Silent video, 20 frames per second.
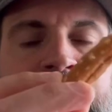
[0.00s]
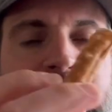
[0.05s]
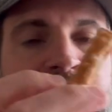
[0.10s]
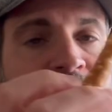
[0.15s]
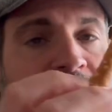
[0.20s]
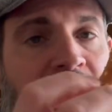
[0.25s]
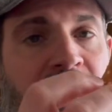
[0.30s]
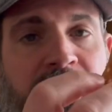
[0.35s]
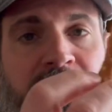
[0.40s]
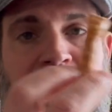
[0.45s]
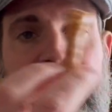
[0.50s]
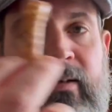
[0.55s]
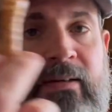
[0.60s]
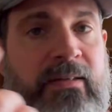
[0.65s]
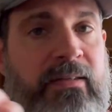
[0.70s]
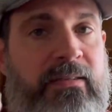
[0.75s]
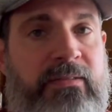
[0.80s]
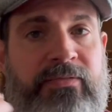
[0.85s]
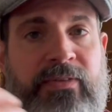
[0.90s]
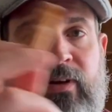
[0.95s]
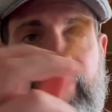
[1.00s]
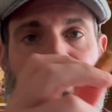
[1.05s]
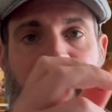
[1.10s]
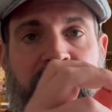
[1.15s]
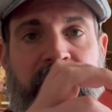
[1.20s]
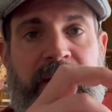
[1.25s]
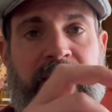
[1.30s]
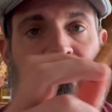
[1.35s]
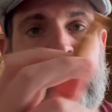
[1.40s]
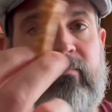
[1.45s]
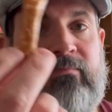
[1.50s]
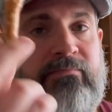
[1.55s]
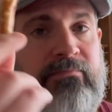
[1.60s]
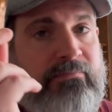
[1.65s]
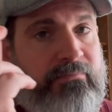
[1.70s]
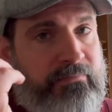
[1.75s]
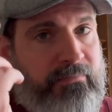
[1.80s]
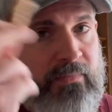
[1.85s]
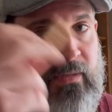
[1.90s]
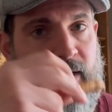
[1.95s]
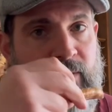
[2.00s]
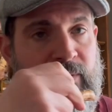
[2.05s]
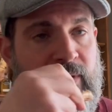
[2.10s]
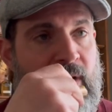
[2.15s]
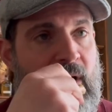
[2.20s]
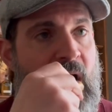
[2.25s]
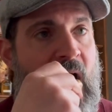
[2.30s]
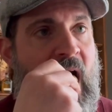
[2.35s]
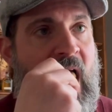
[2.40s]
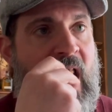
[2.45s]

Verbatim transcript: yeah, it is very light. Here we go.